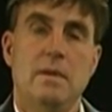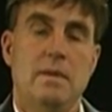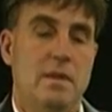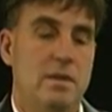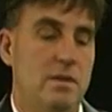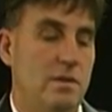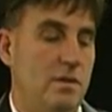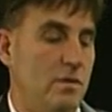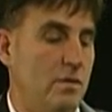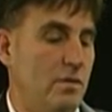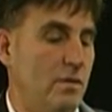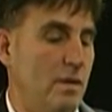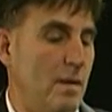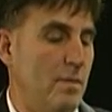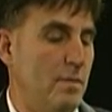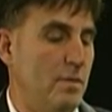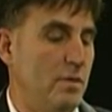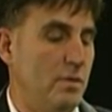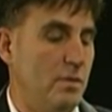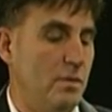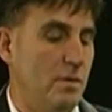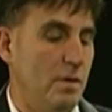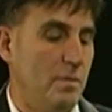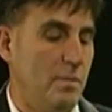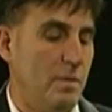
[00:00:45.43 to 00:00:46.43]
just grab the
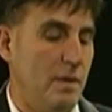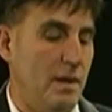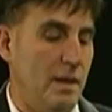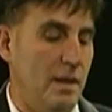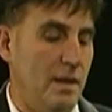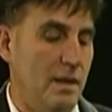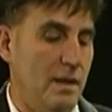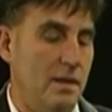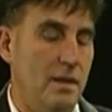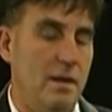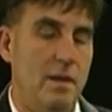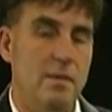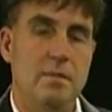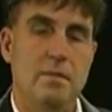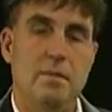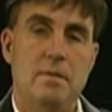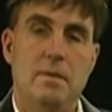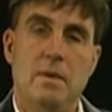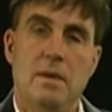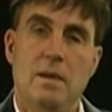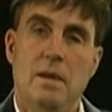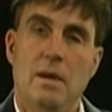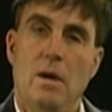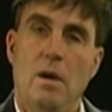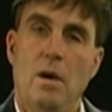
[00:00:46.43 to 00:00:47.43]
tuning peg and
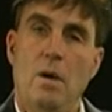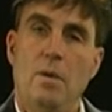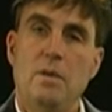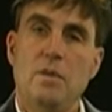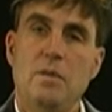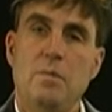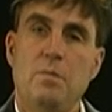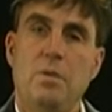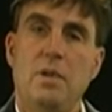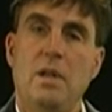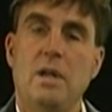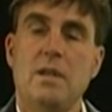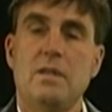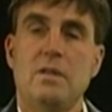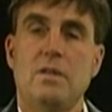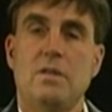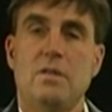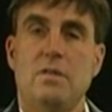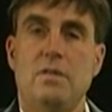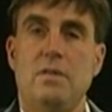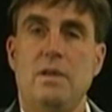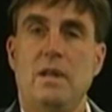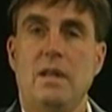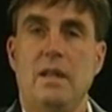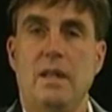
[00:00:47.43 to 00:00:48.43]
always pluck the
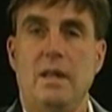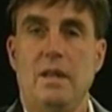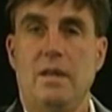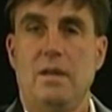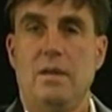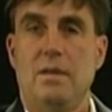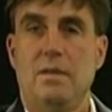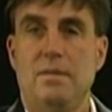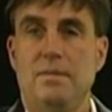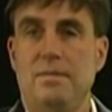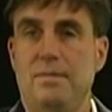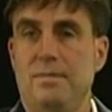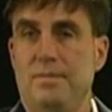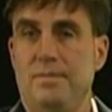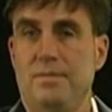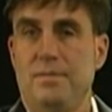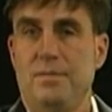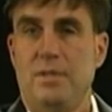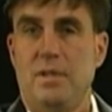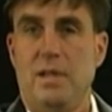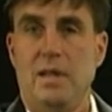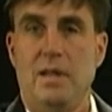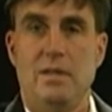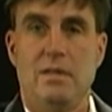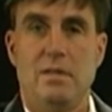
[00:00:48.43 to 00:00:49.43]
string that you're
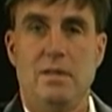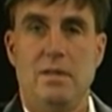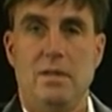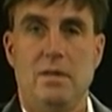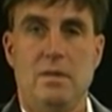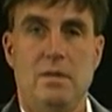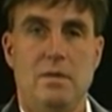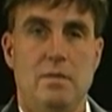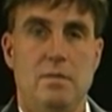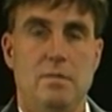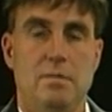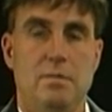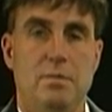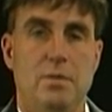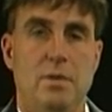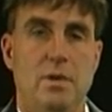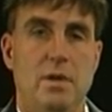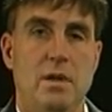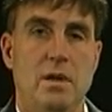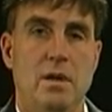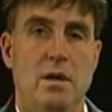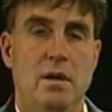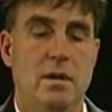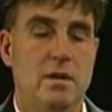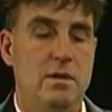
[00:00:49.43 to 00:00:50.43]
changing or
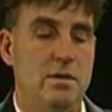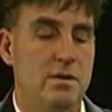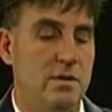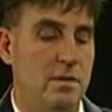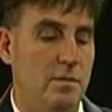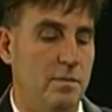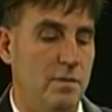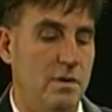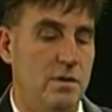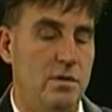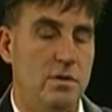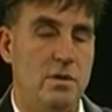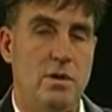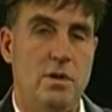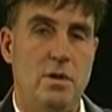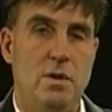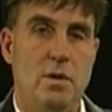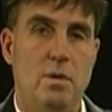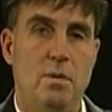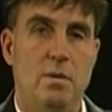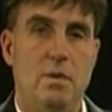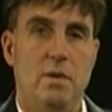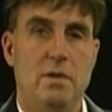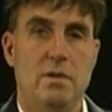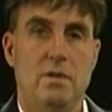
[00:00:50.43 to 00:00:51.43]
putting on or something so you
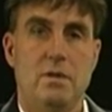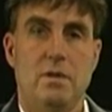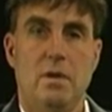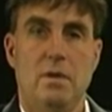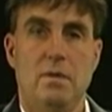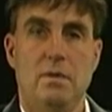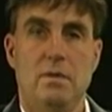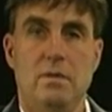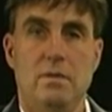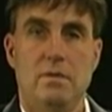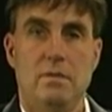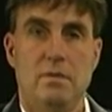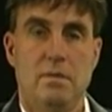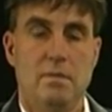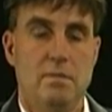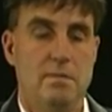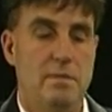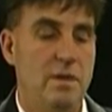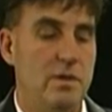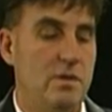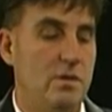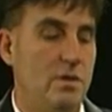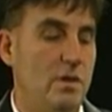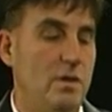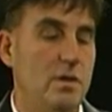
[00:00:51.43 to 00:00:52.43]
know where it's going.
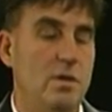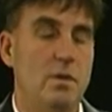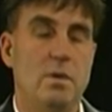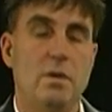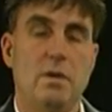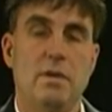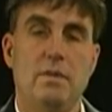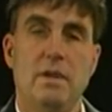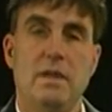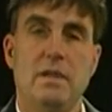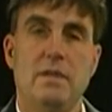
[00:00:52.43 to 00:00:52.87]
Make sure you're going in the right